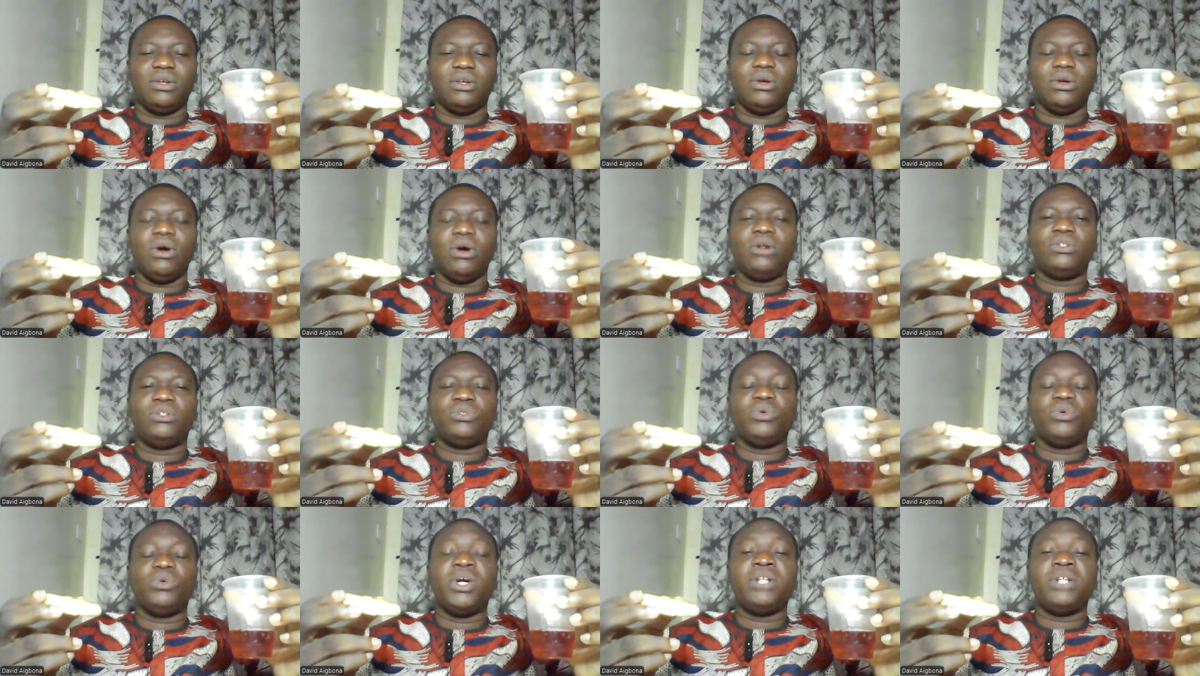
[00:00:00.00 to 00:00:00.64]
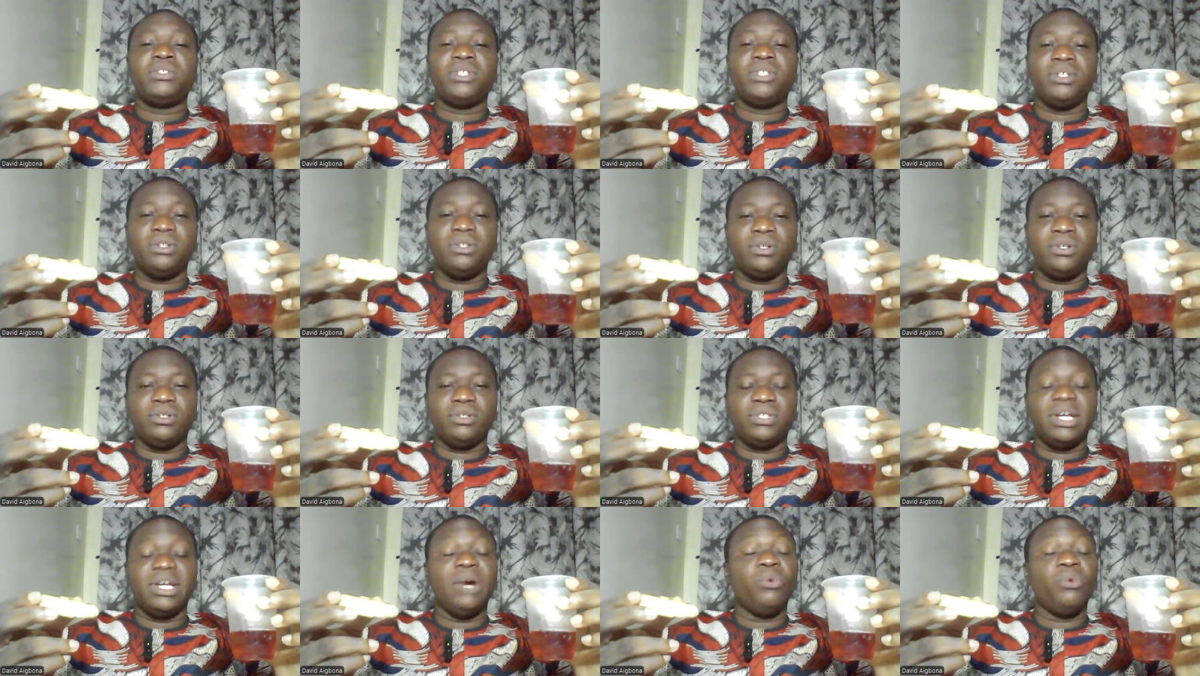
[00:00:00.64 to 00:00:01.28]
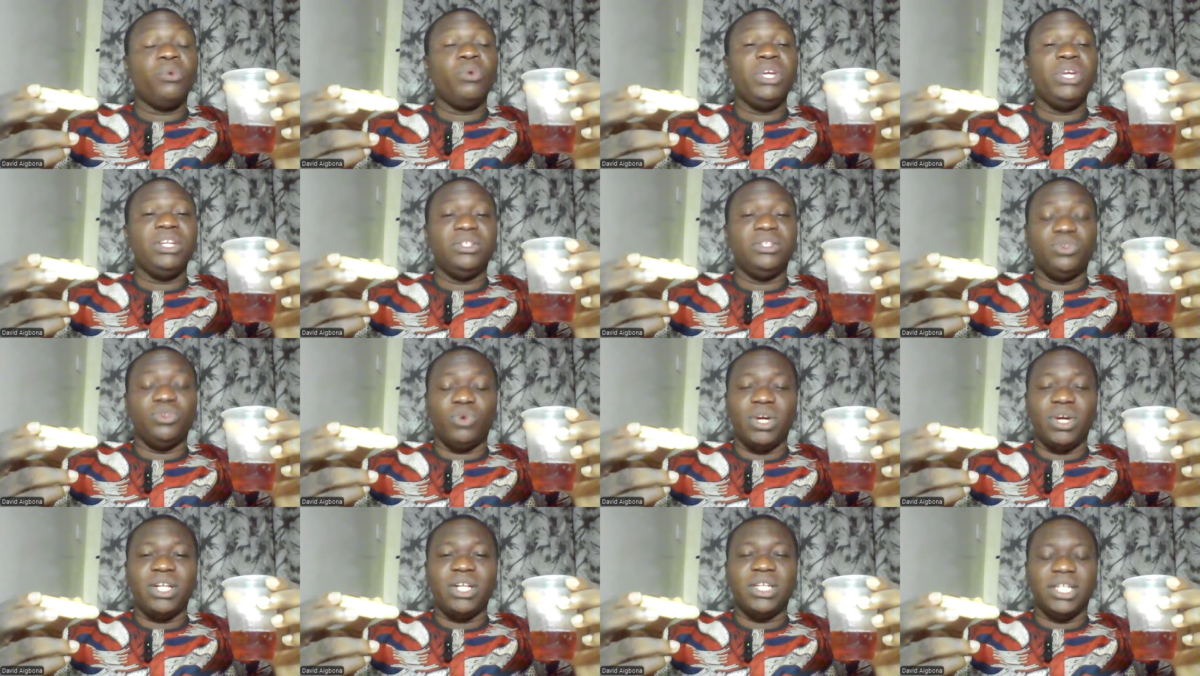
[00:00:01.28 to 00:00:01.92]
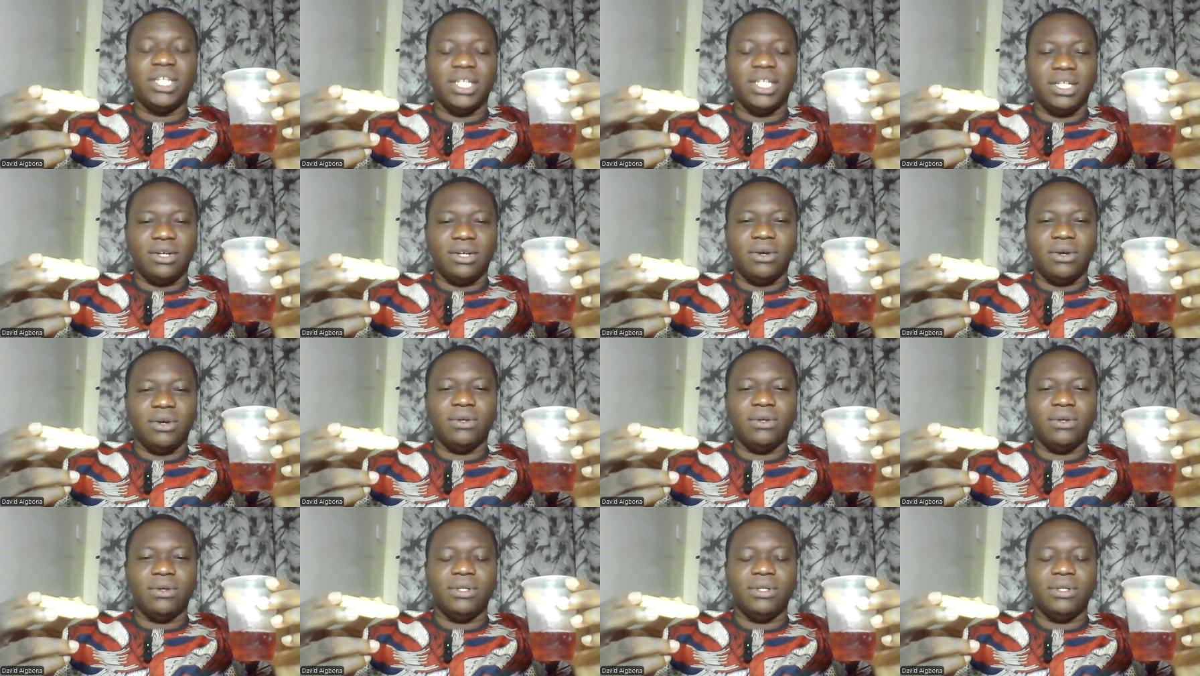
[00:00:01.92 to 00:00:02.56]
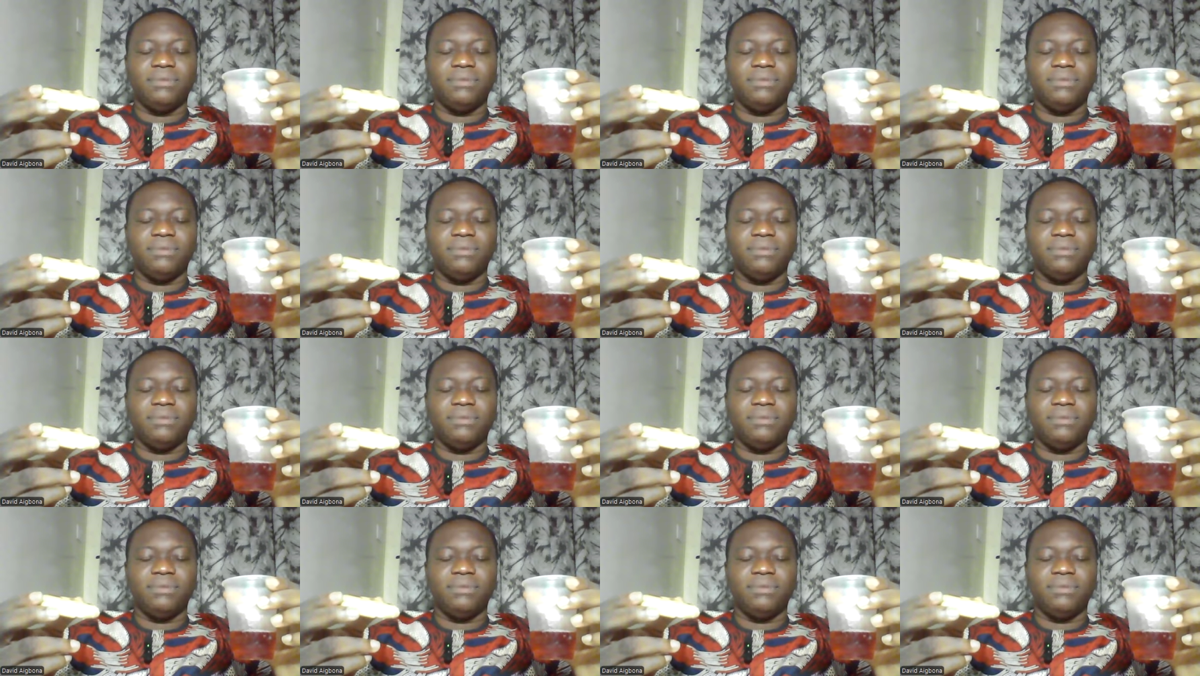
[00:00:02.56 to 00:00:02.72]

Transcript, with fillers: God dwells in us and we dwell in God.